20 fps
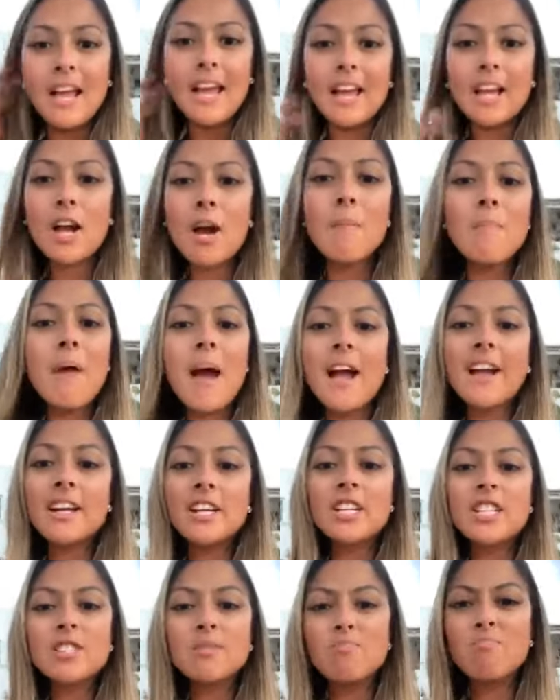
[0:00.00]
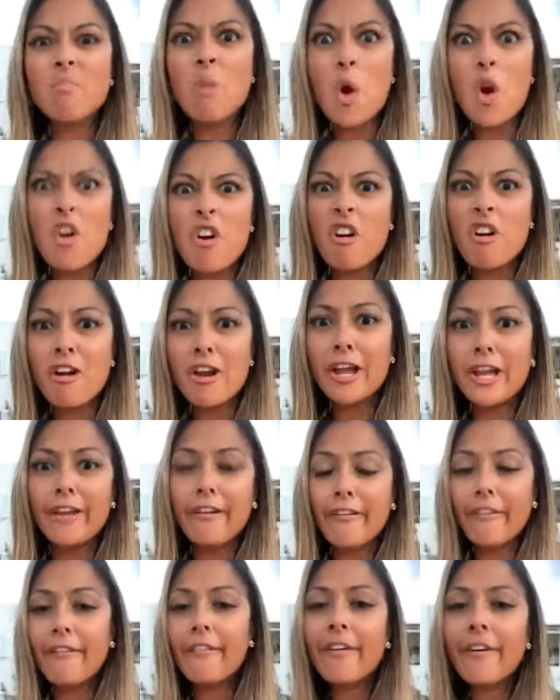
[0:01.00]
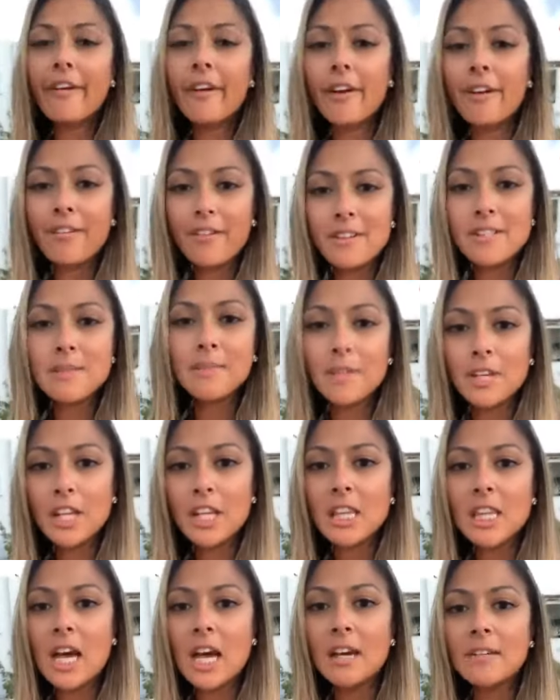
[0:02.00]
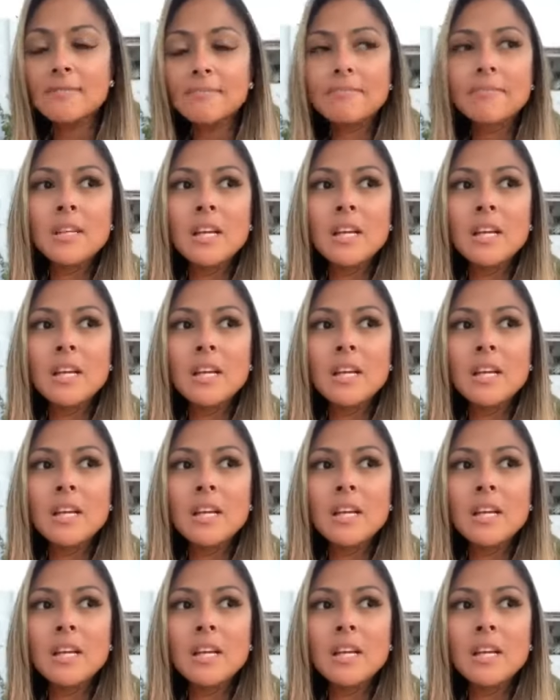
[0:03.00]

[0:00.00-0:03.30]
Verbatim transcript: and come back and just murder it, you know, because I'm good at that.